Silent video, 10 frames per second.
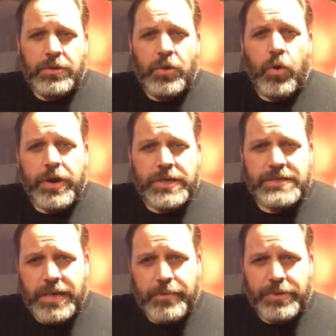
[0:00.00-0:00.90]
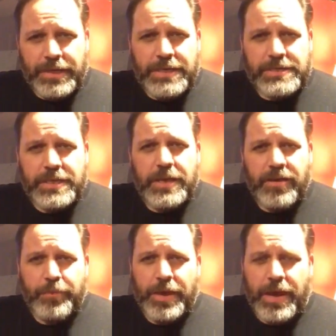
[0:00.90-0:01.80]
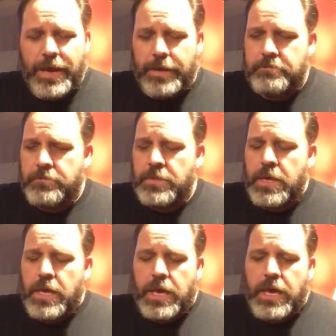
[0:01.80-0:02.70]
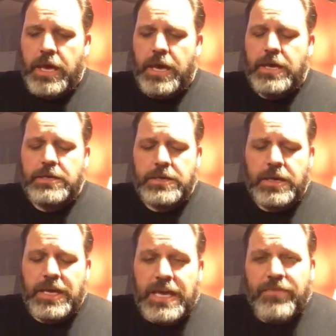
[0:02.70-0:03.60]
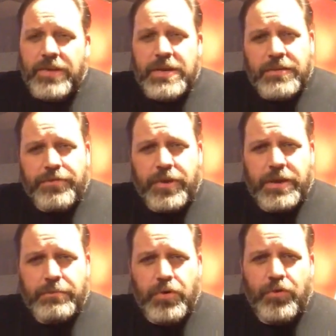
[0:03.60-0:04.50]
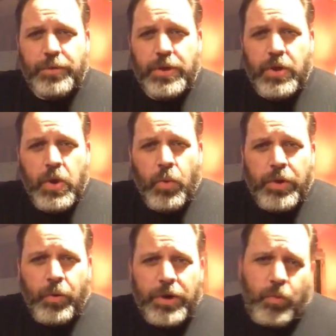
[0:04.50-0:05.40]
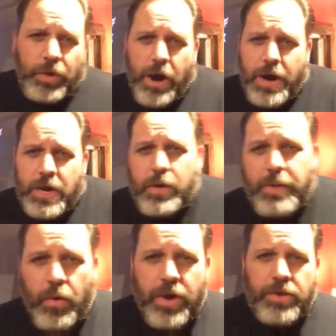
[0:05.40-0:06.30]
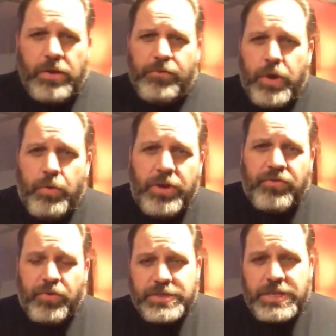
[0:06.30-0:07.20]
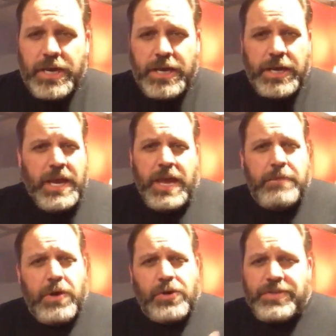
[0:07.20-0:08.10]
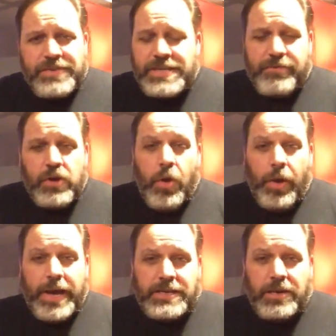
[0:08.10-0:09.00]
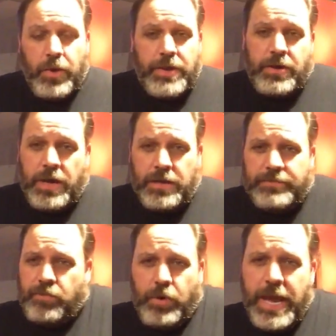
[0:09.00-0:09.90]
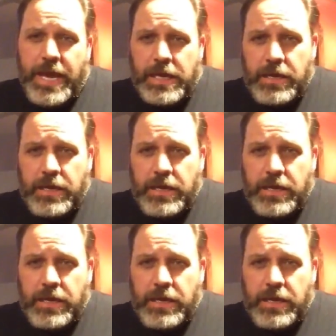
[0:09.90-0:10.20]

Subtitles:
the Oregon State Police and the FBI? And even in the freedom movement, we're arguing about whether LaVoy reached for his gun. And most of us have no idea whether or not LaVoy had a